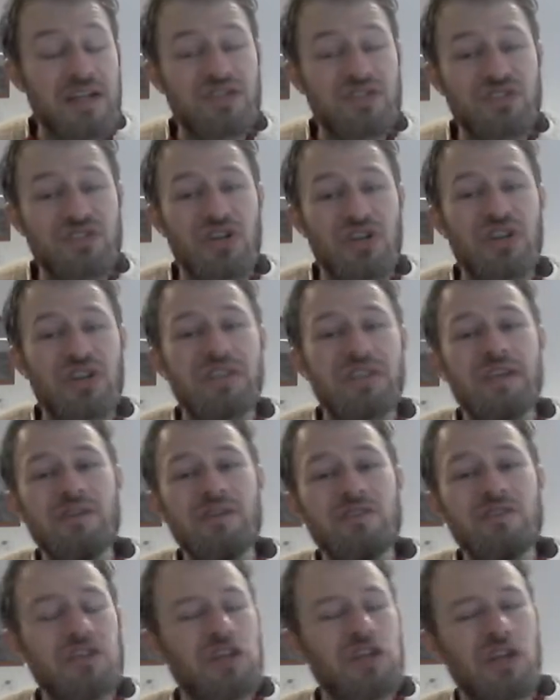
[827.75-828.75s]
It just kind of
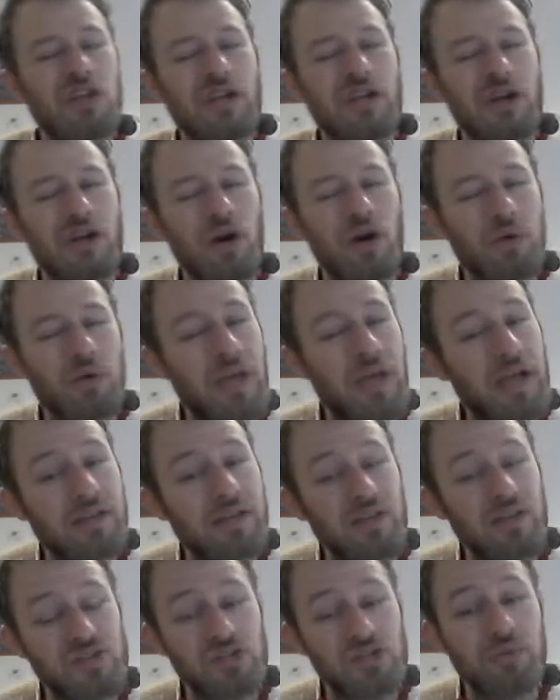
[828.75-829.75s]
gives you, like, okay,
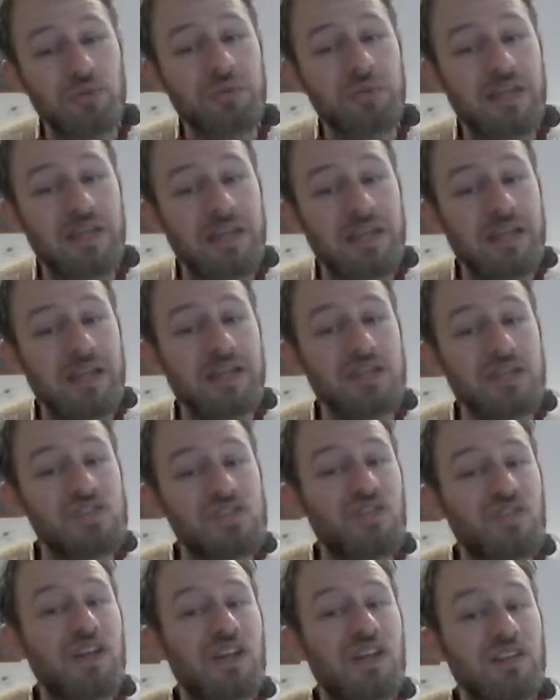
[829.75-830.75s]
there's something in
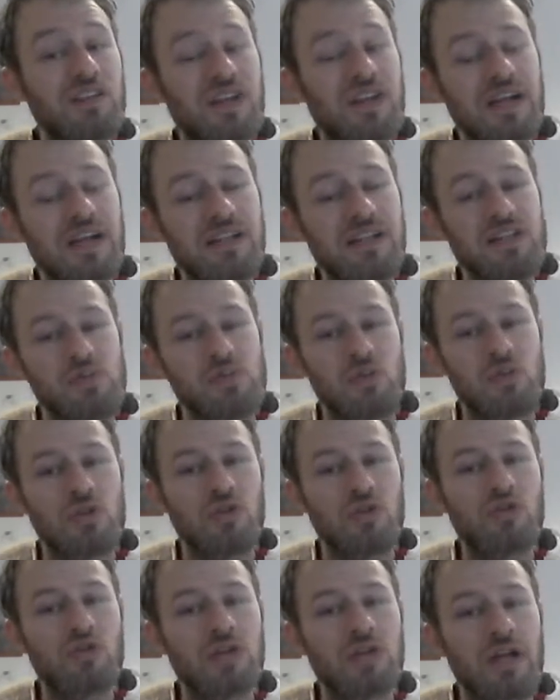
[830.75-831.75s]
this field that is
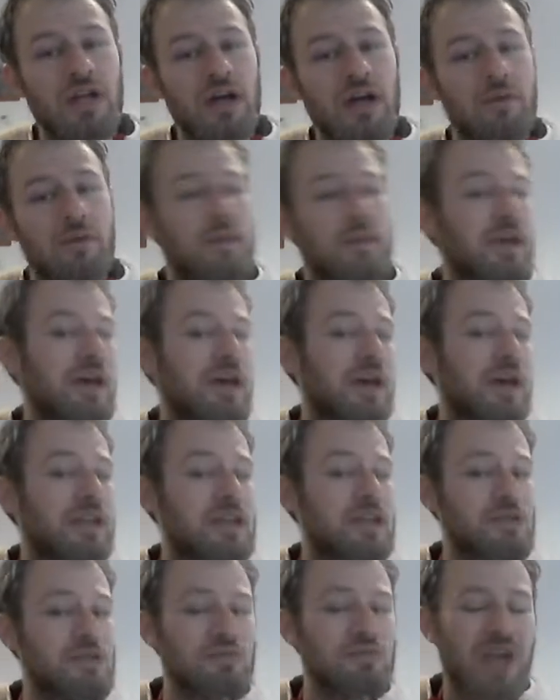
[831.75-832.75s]
worth looking at.
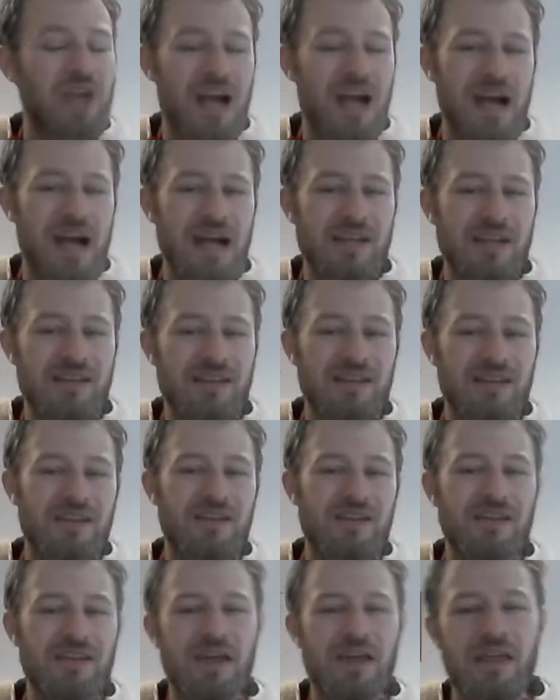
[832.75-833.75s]
You can
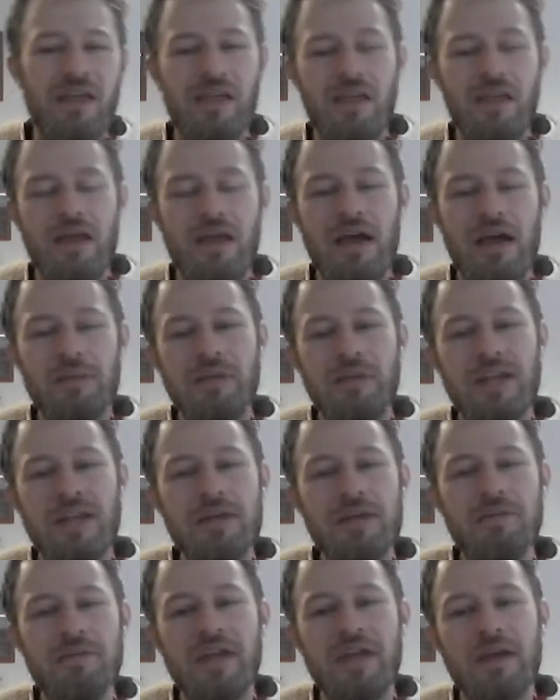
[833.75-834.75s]

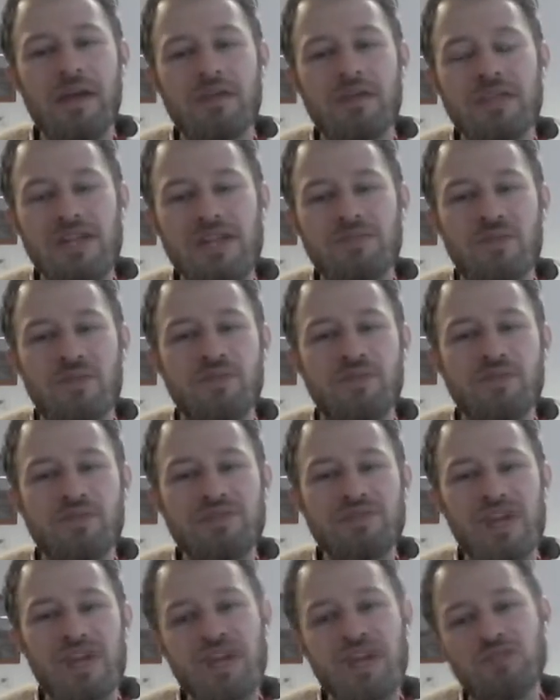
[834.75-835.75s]
eliminate. That's from
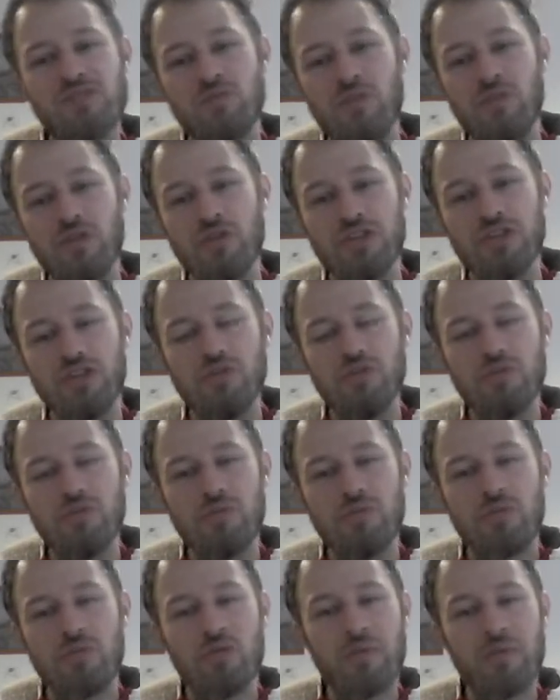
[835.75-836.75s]
stage 1.
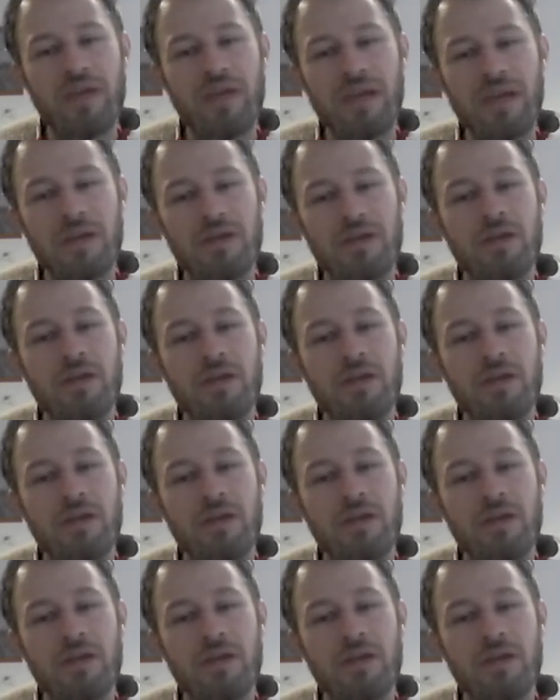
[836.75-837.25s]
You come in.